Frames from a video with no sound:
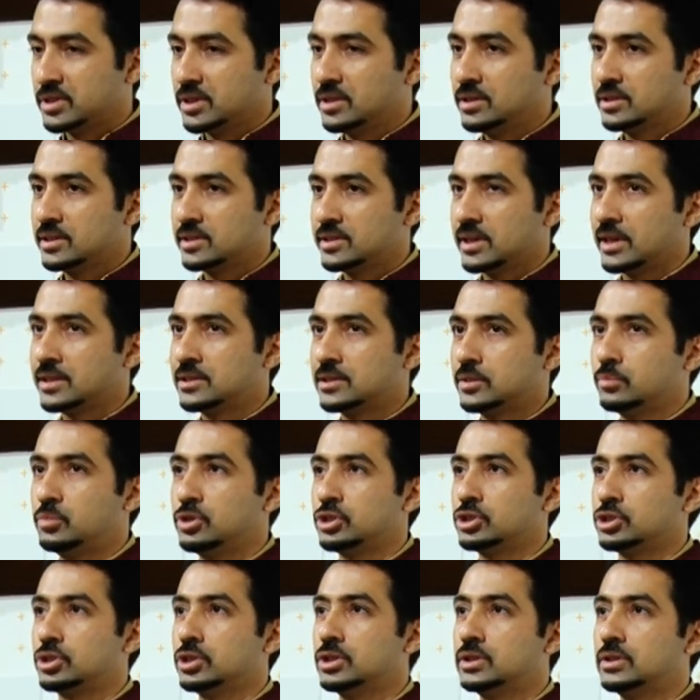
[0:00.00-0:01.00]
in this
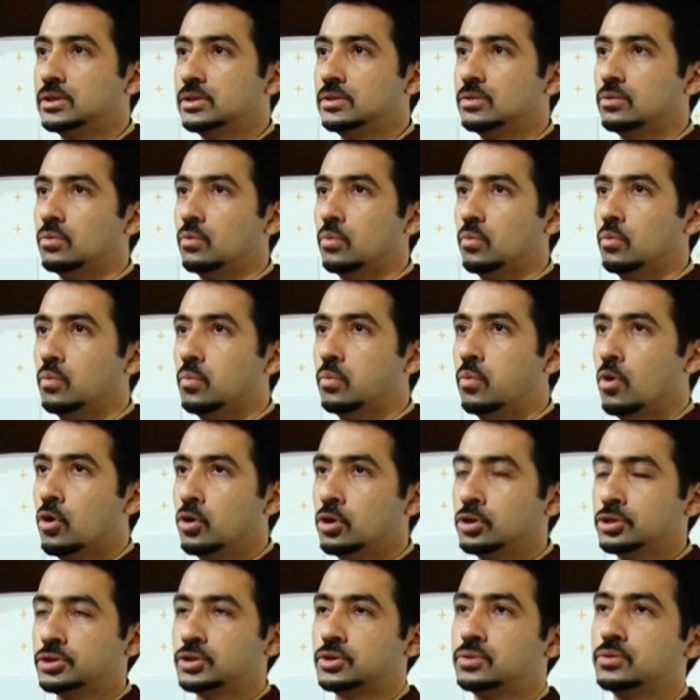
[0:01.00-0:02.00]
exhibition
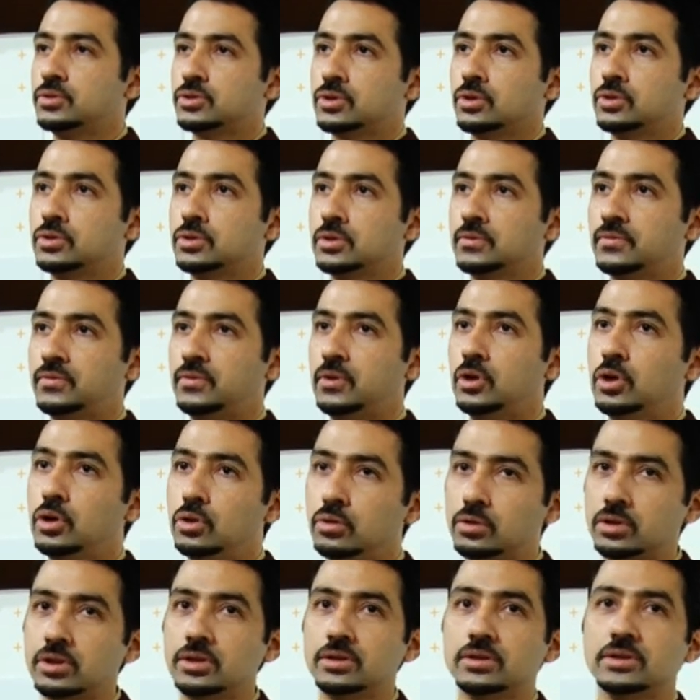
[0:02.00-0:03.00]
was to sort of
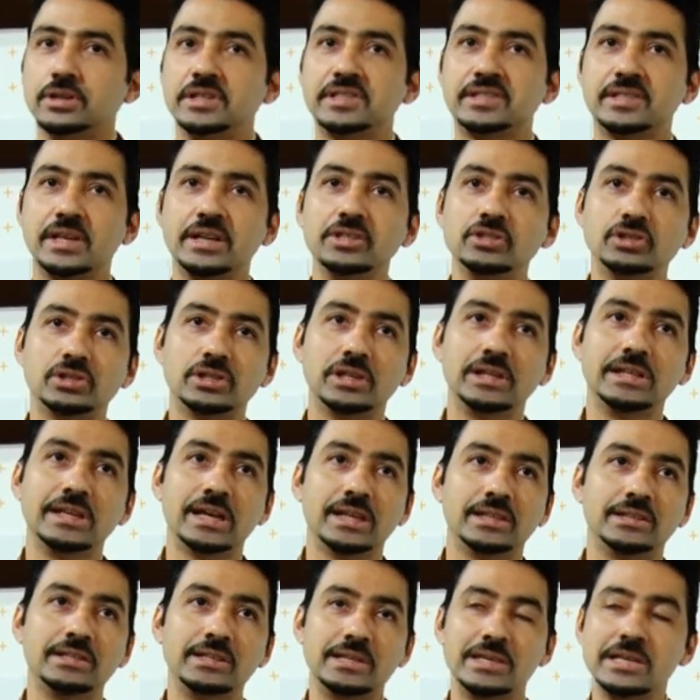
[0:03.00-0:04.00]
look essentially
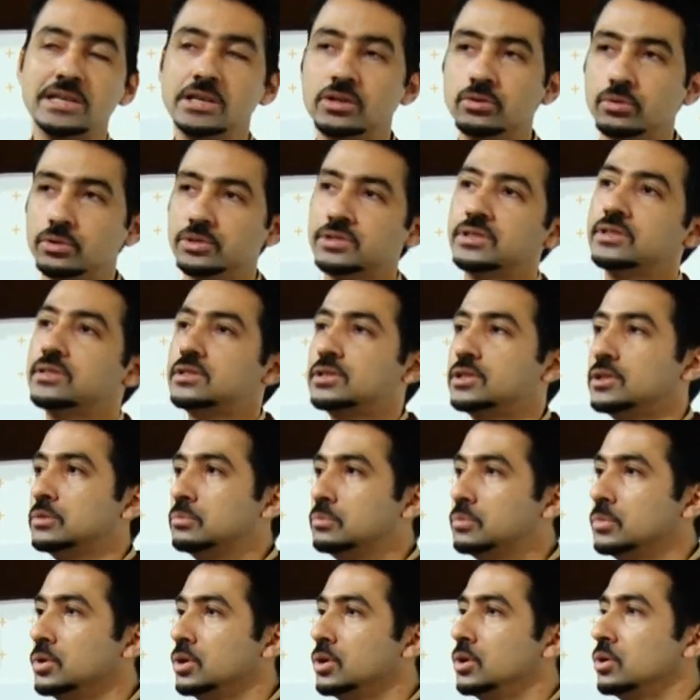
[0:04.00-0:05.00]
at the ecosystem
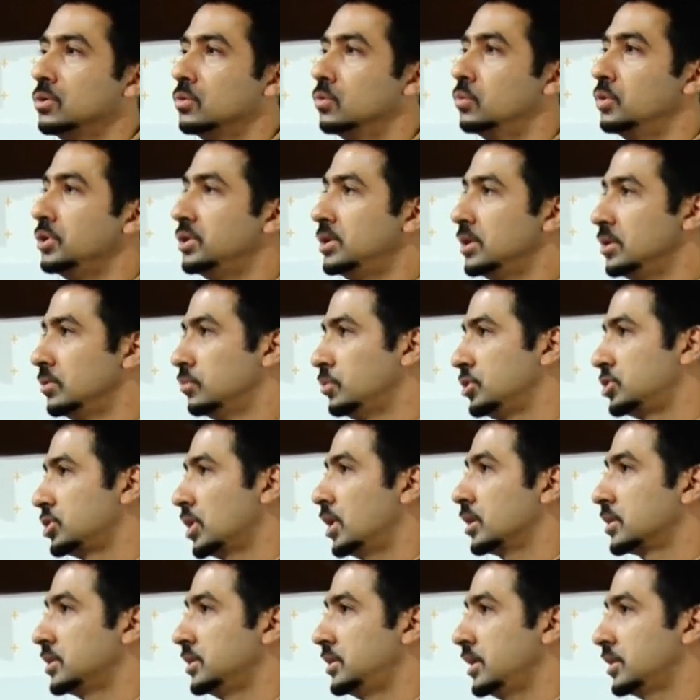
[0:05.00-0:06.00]
within which
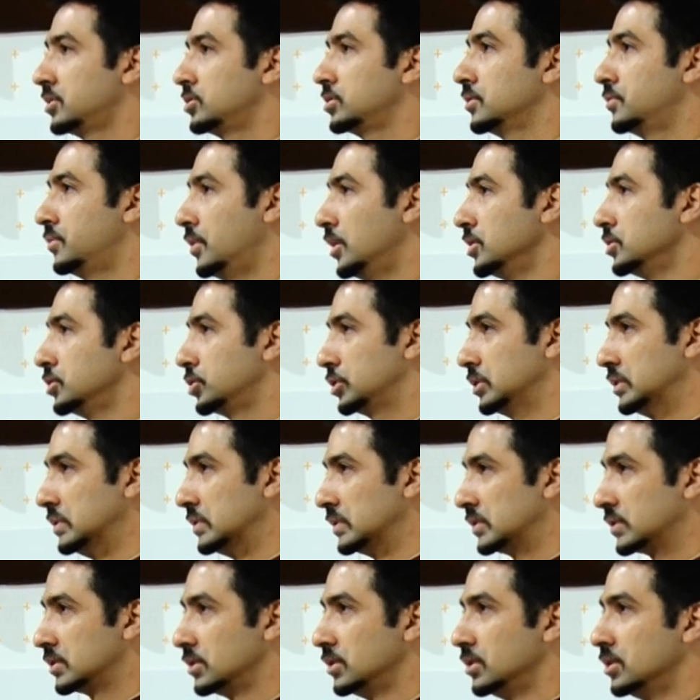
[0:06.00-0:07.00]
architecture
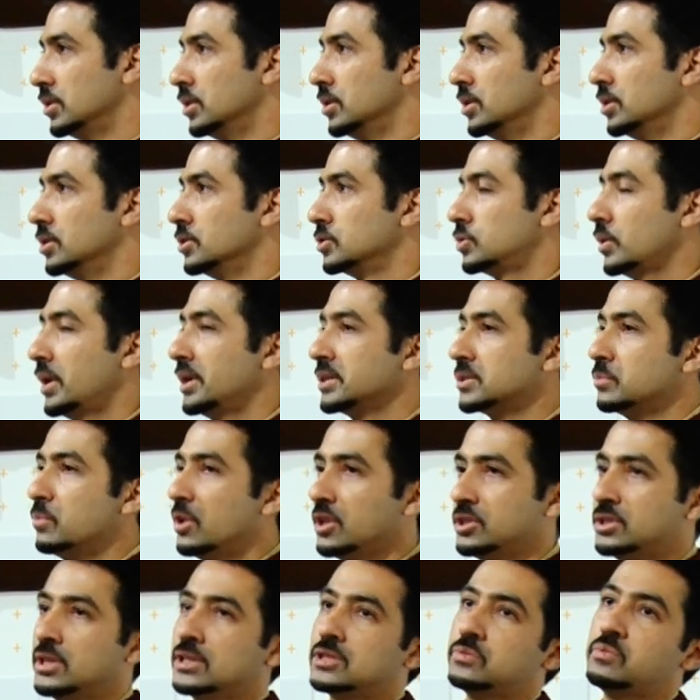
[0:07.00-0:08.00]
functions. So as
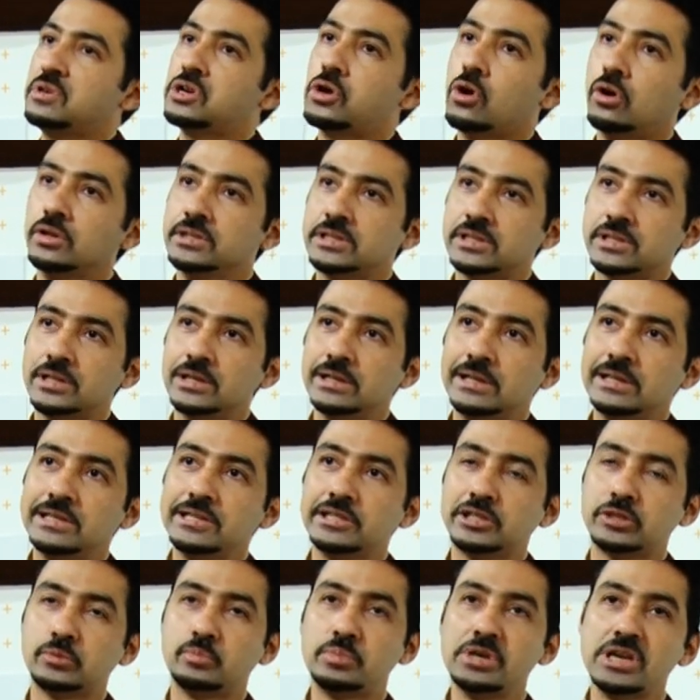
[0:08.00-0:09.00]
much as we constantly
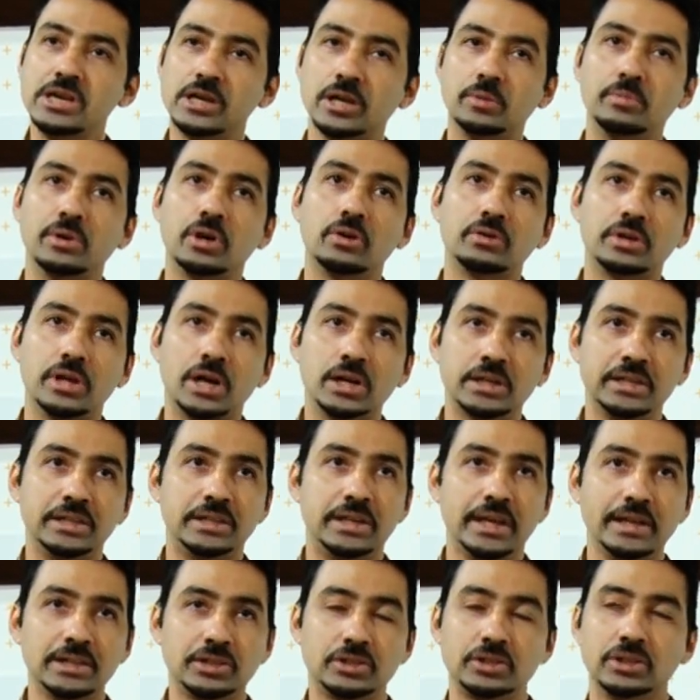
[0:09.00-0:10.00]
speak about
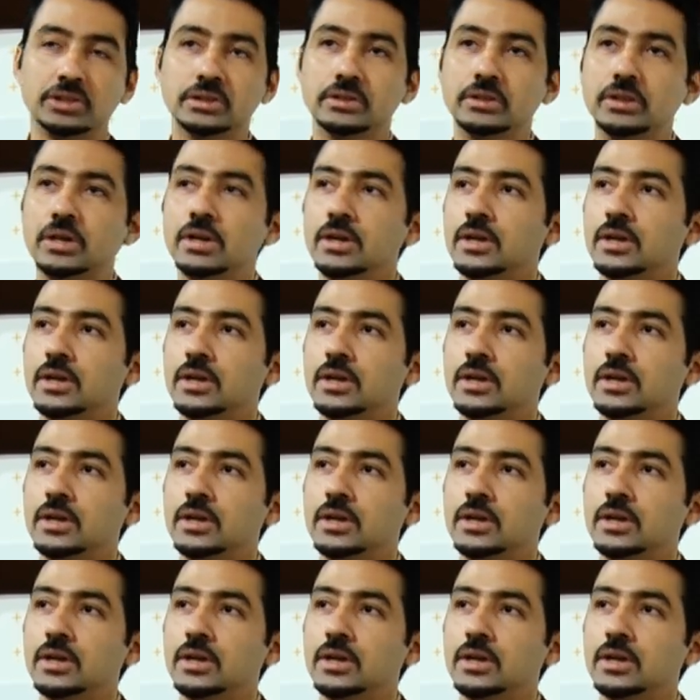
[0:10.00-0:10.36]
architecture,